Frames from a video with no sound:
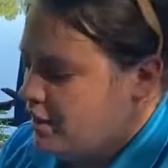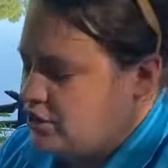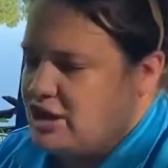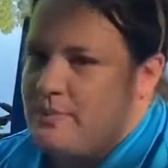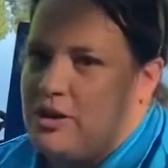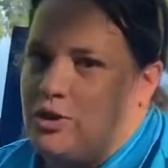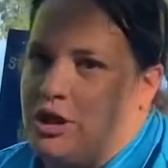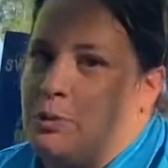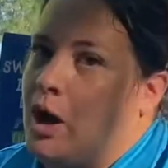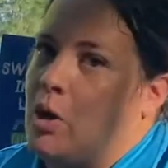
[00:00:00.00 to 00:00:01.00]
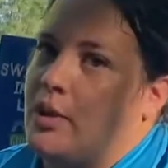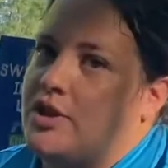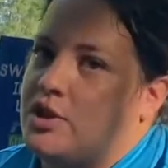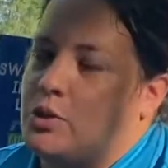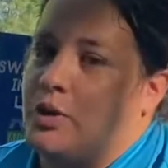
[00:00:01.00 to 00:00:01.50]
Just make sure you
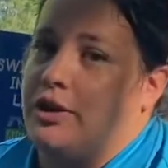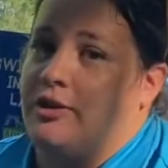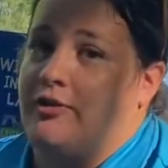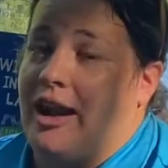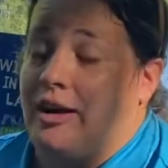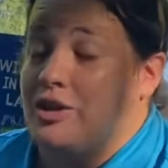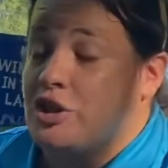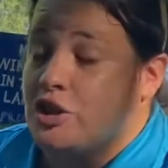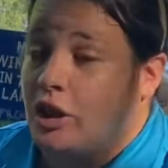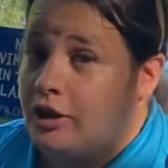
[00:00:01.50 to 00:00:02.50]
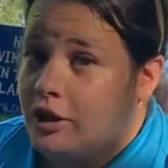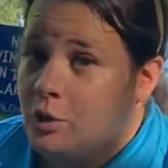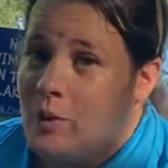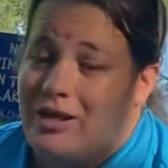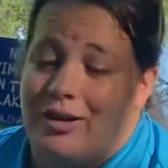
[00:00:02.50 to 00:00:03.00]
always store your fire starter, whether